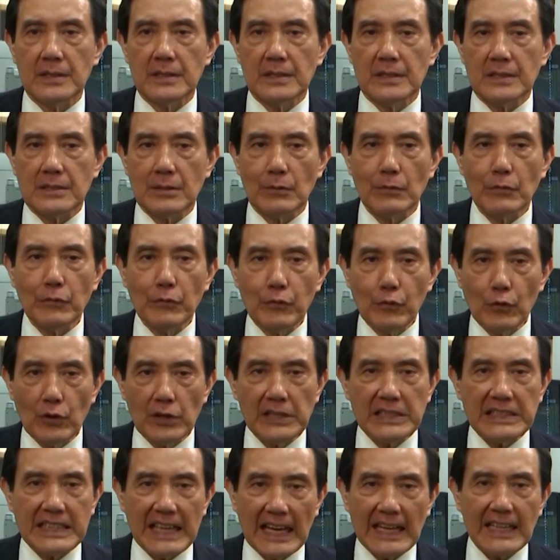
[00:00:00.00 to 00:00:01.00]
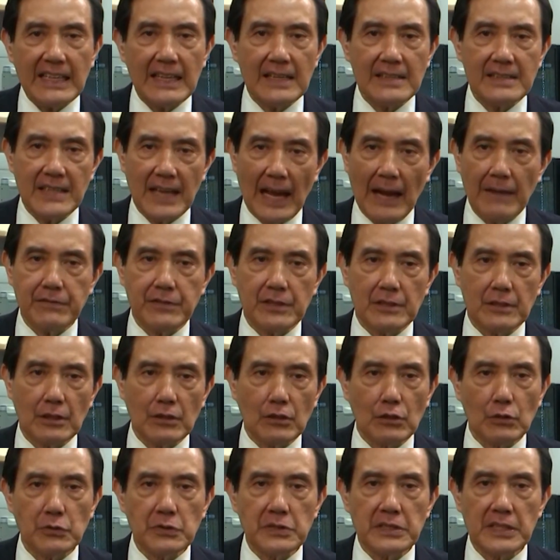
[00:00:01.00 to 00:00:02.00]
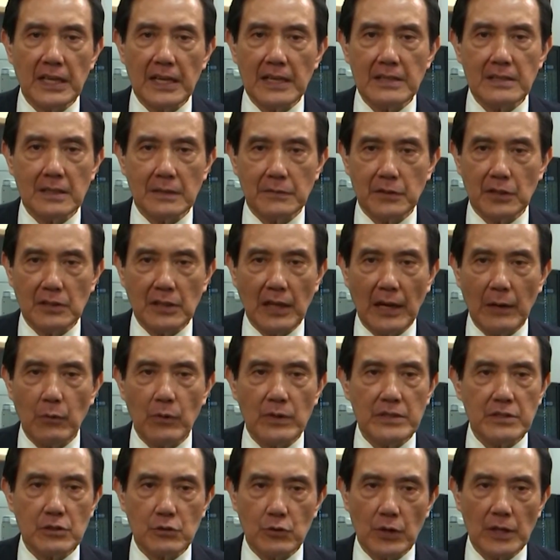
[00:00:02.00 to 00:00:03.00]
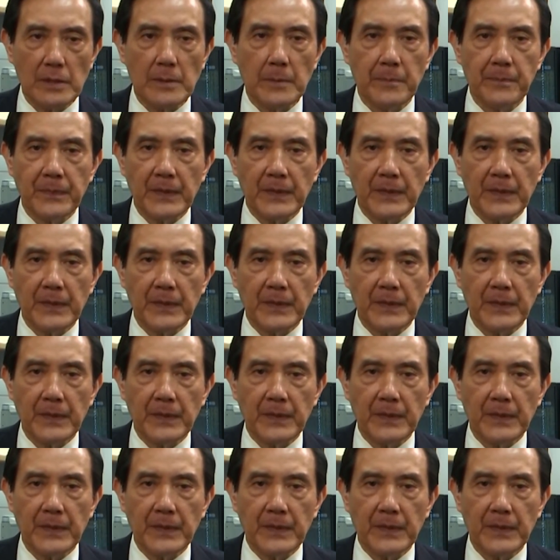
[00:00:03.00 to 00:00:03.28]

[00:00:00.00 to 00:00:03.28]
So 4 decades after the 2 sides of the Taiwan Strait